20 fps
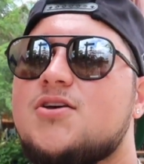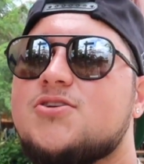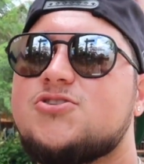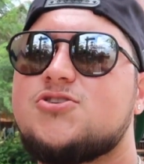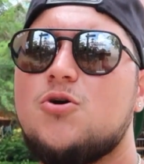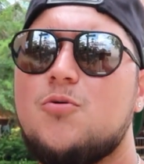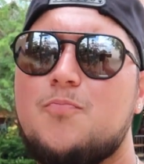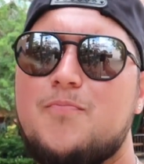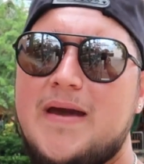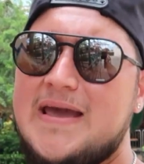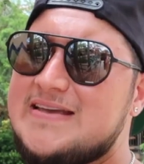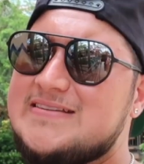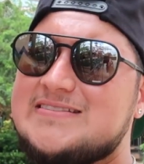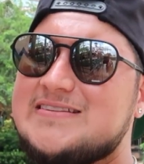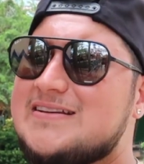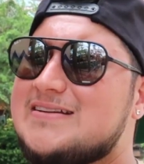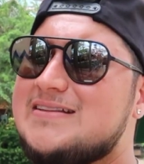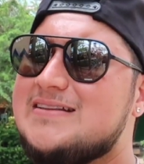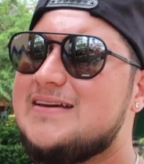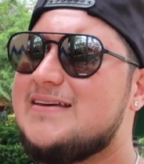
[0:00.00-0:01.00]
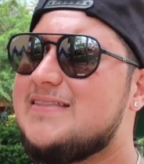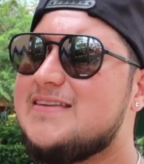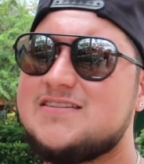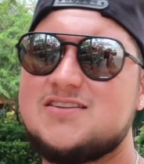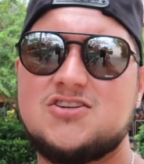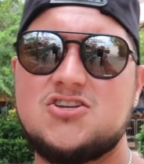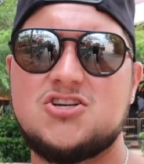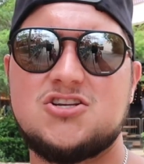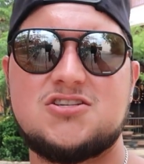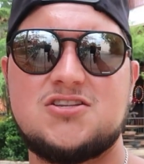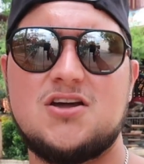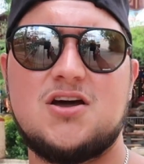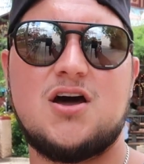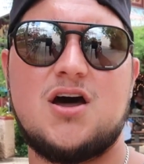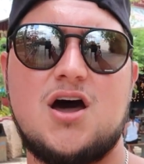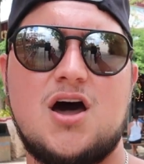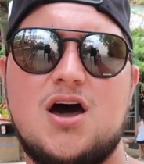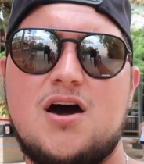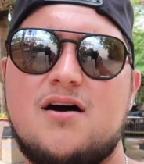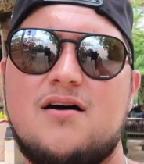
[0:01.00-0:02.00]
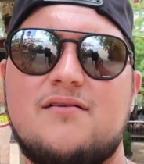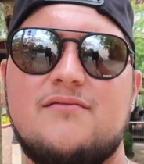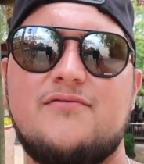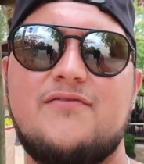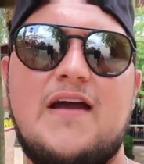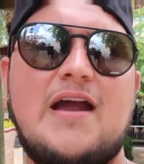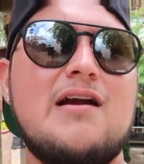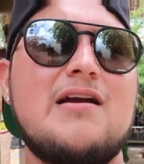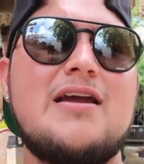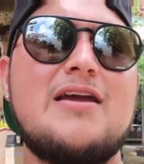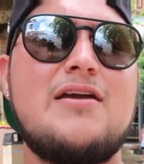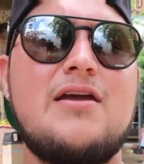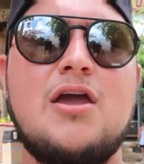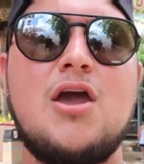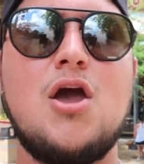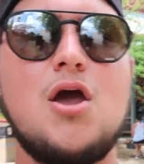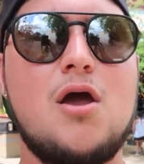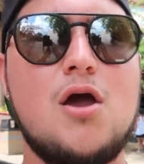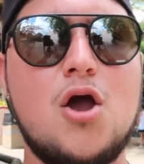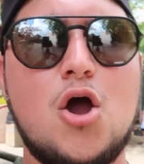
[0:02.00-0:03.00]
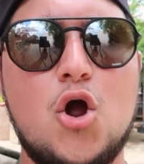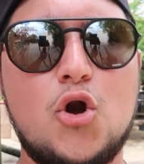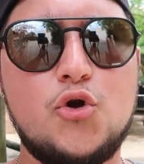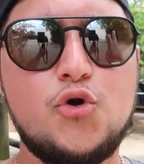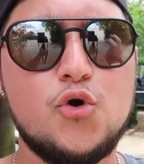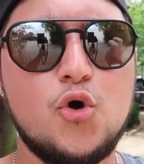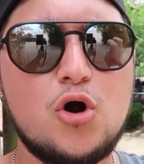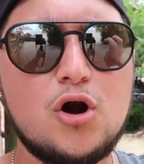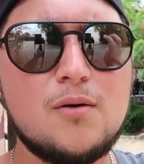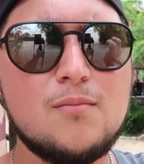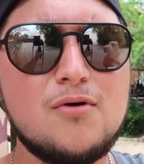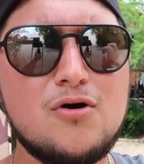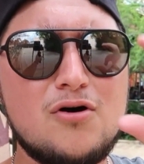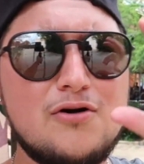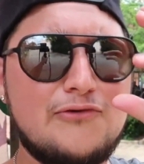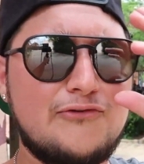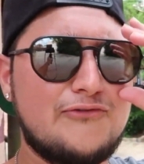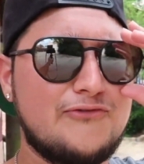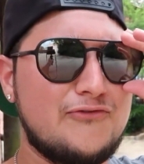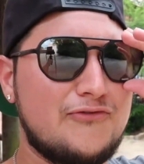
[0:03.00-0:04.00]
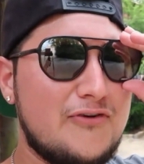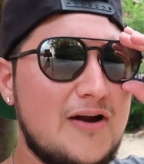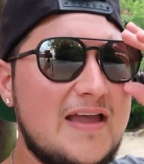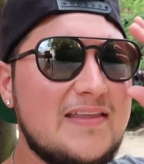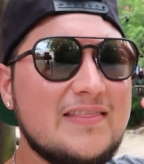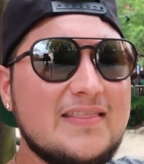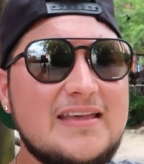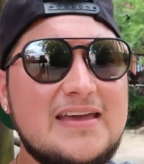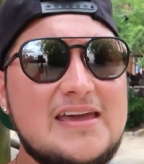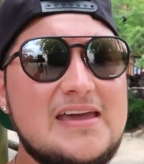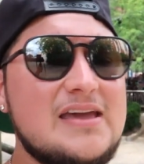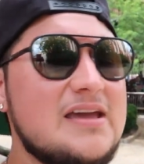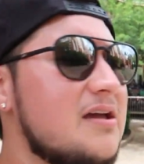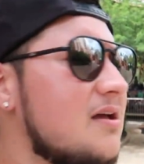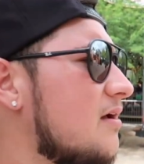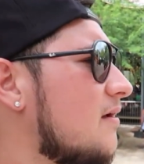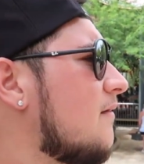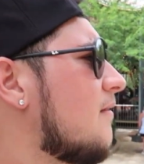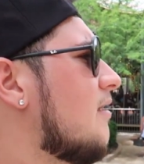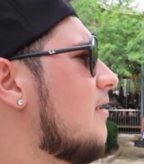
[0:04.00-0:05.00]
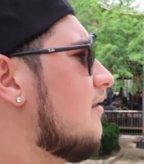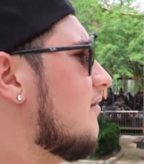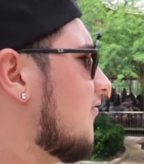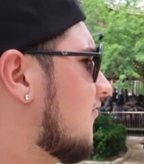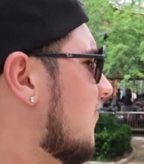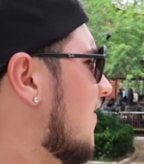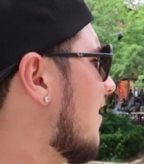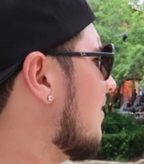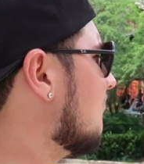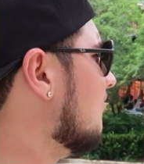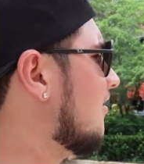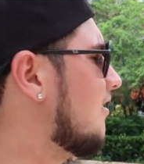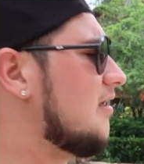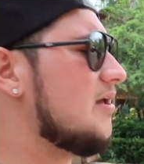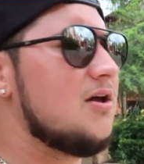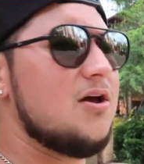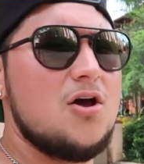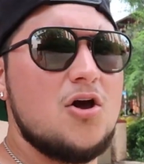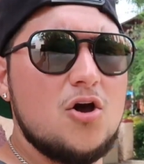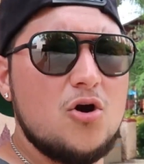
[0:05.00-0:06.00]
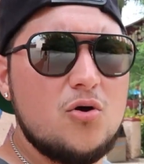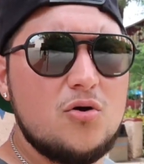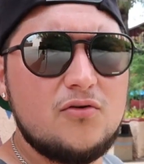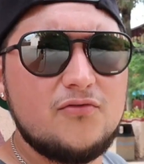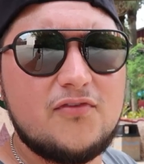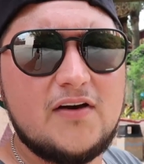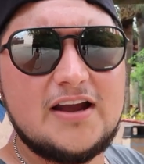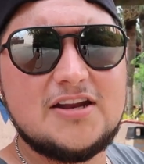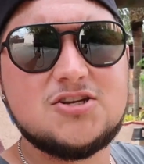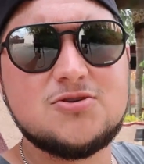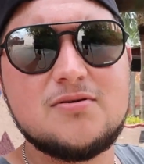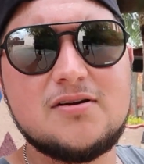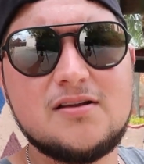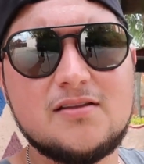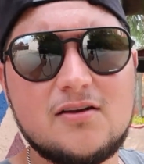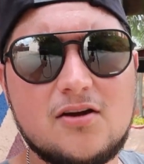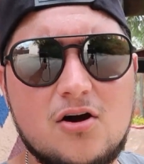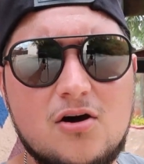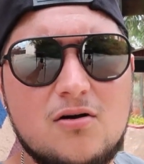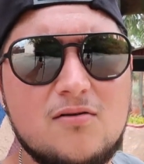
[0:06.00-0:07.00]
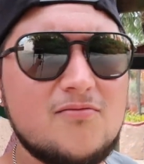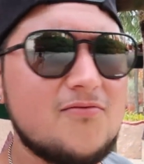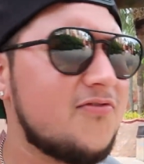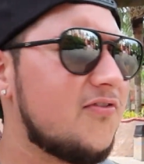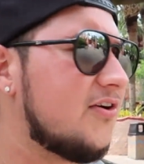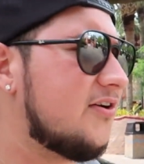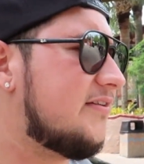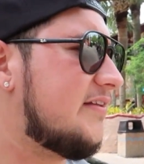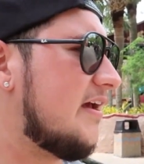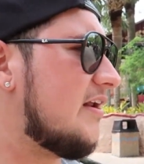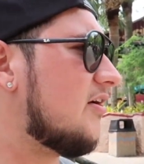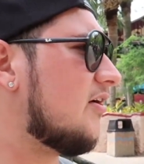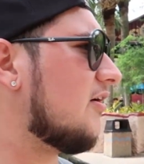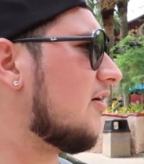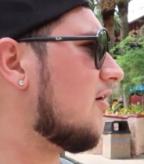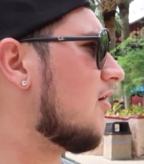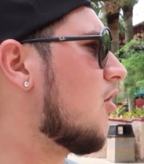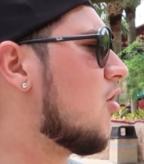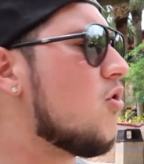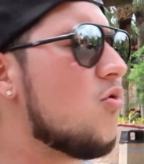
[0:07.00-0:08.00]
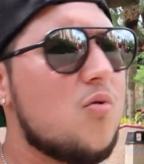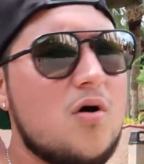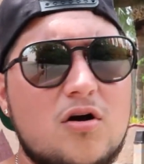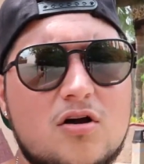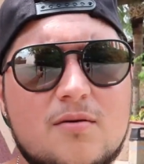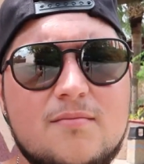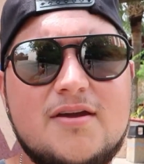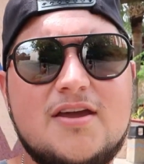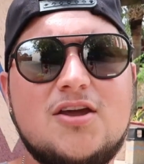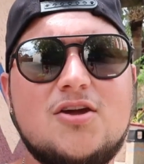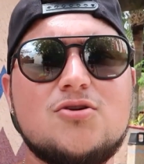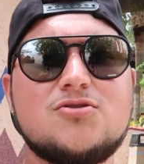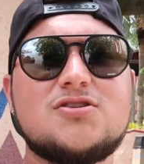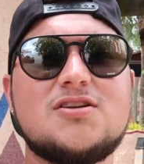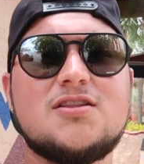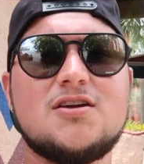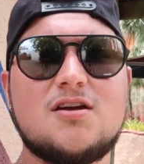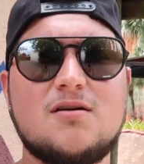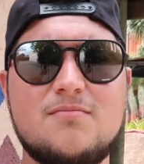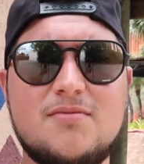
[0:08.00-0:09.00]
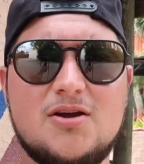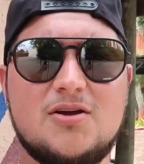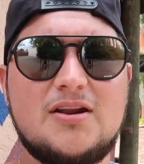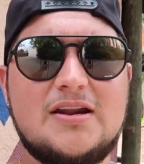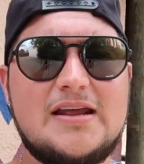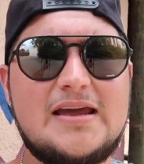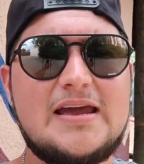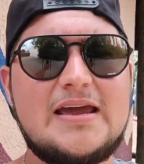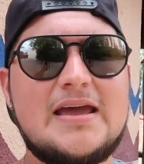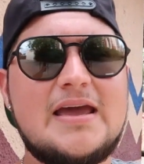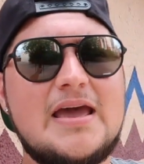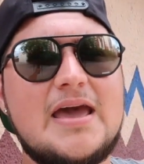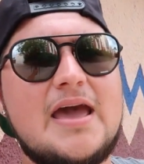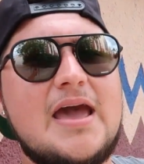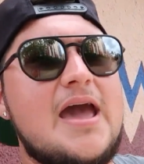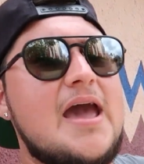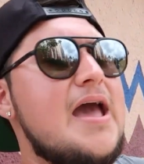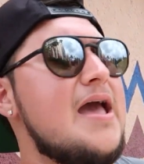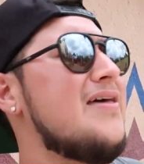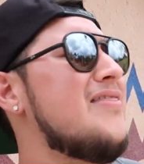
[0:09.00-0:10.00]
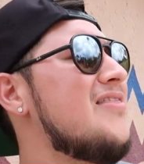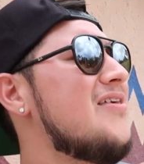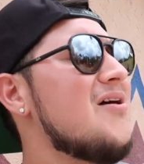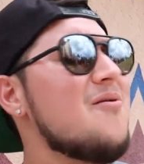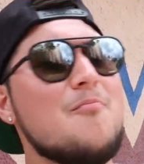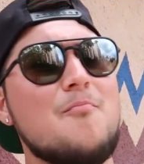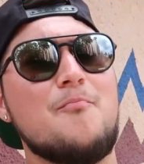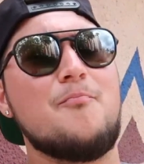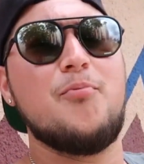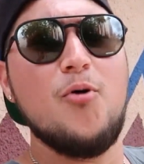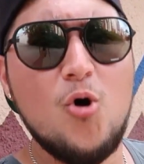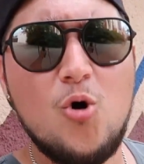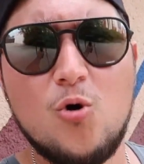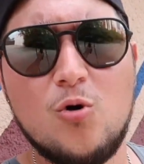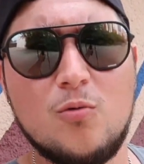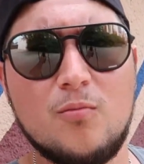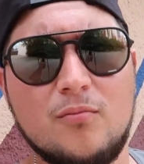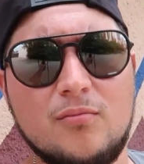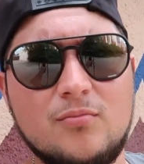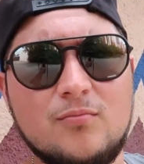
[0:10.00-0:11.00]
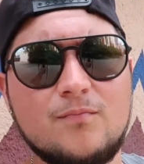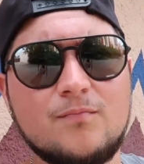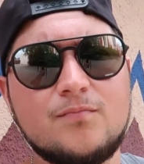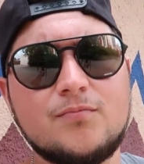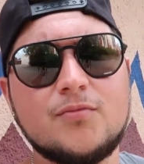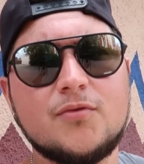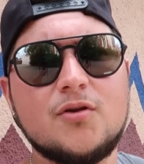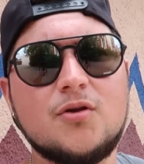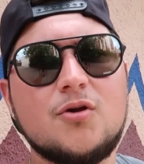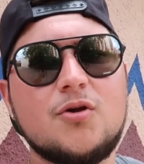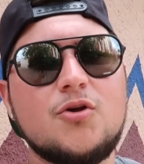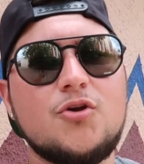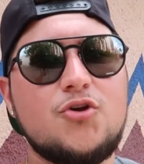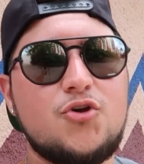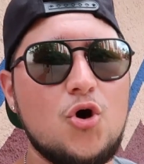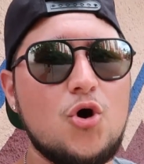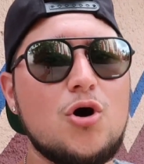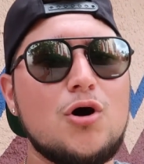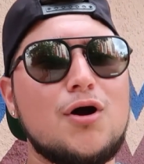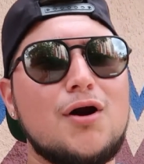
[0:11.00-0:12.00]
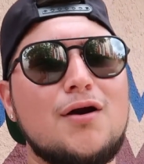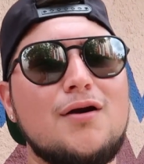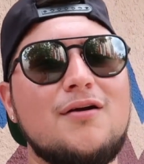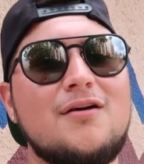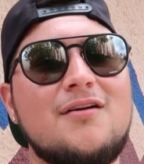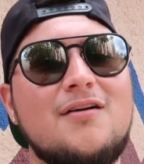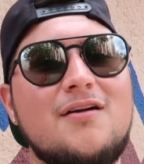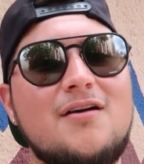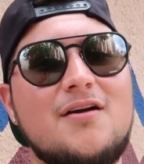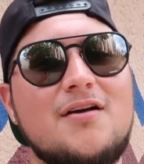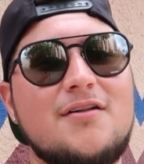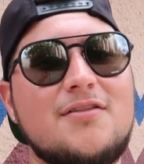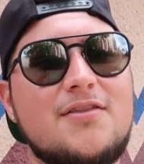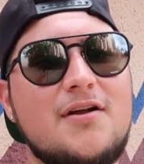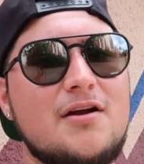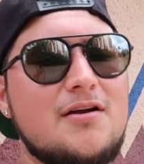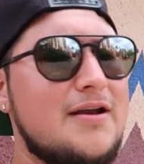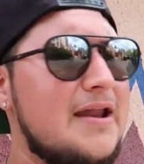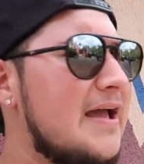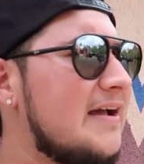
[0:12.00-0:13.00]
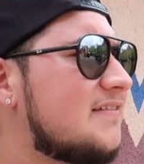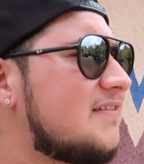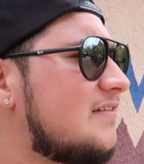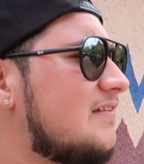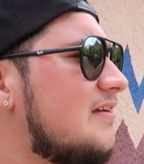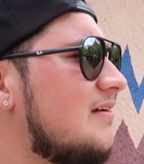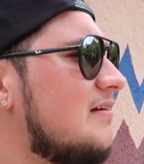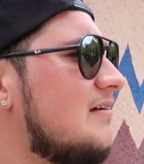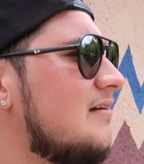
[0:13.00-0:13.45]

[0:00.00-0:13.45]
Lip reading: So basically, this is just a very normal, friendly family who invites you into their home for dinner, welcoming you to the community, and then boom, you're their next